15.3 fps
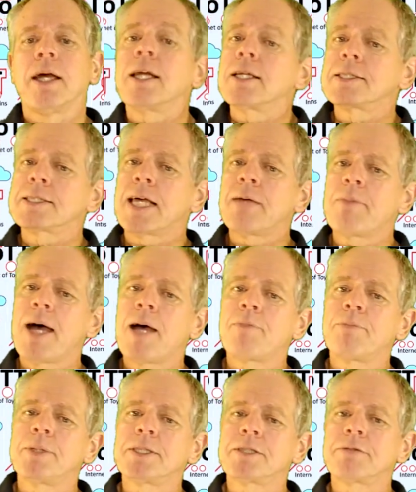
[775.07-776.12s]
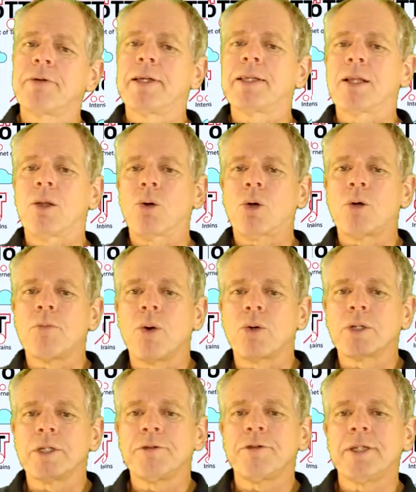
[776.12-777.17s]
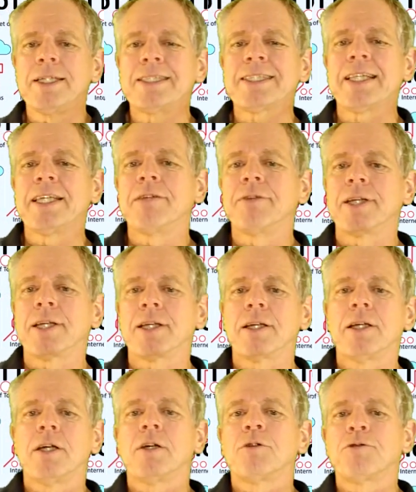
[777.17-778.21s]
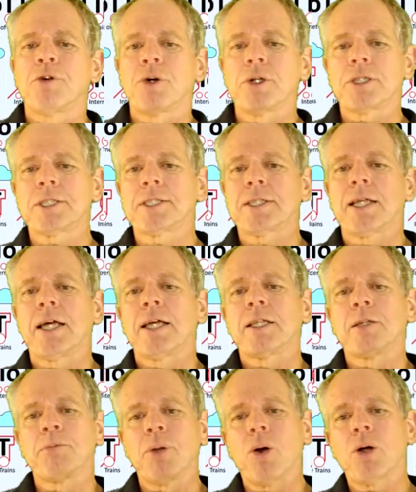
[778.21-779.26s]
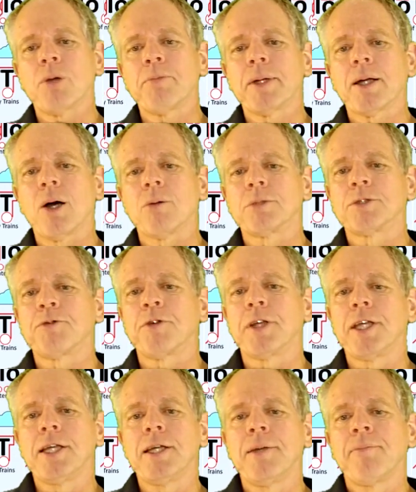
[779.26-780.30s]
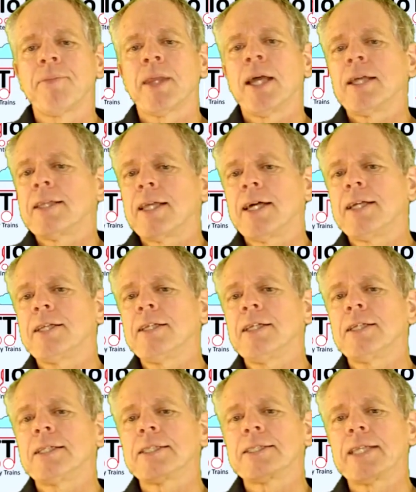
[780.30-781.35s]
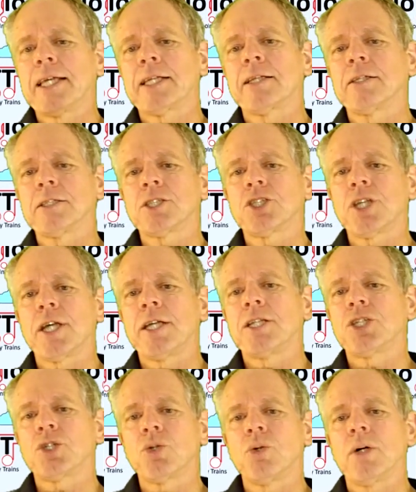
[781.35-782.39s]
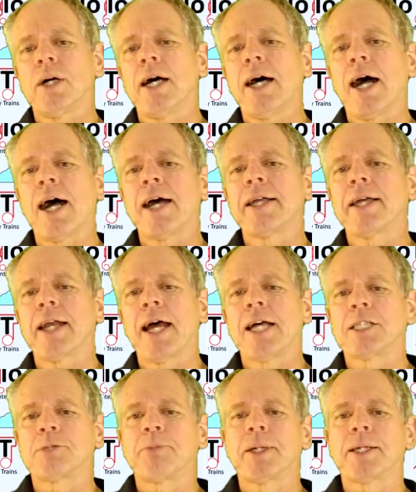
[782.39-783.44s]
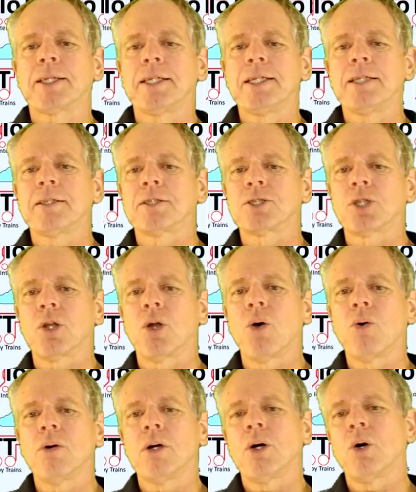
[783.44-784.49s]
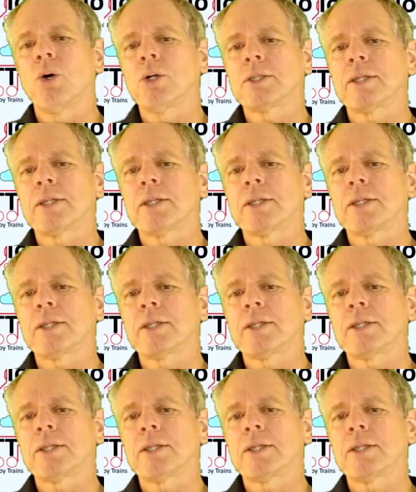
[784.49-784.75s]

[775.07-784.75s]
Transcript: The same happens when the locomotive is leaving. First, the block becomes free, then the signals change to a higher aspect, either slow or